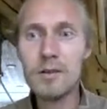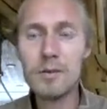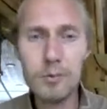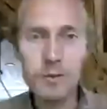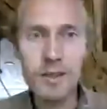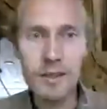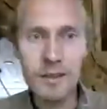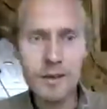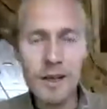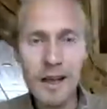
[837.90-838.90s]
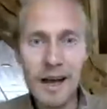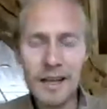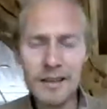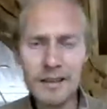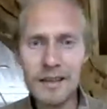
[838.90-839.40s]
Greed,
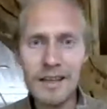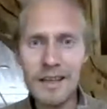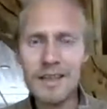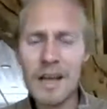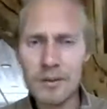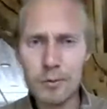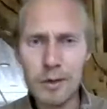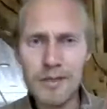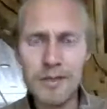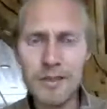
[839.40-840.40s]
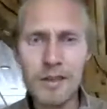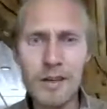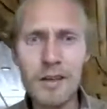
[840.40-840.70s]
and it addresses